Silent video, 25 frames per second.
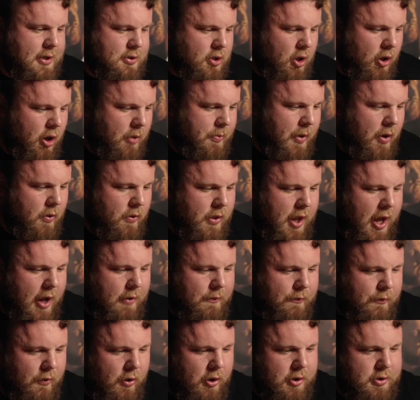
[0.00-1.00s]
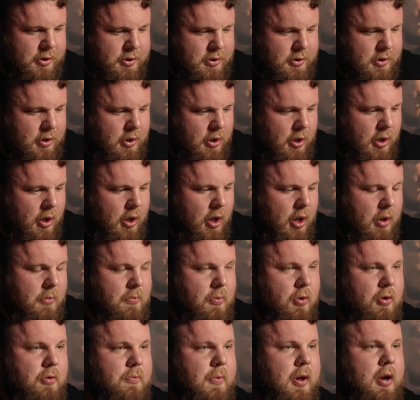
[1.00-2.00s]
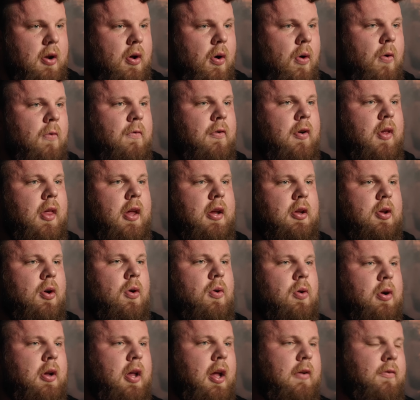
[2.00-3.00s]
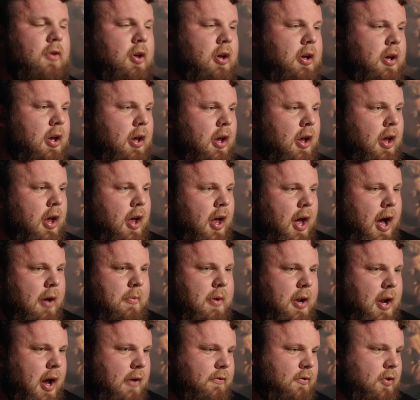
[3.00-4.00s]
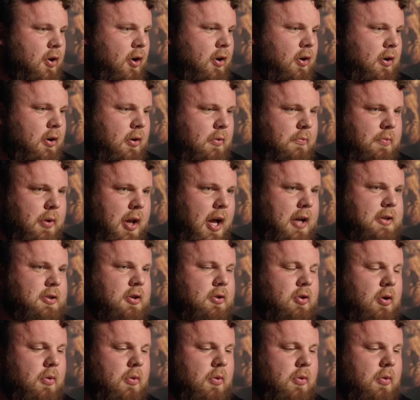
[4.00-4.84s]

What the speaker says: it's all about that first movement over the yoke. I've got plans, I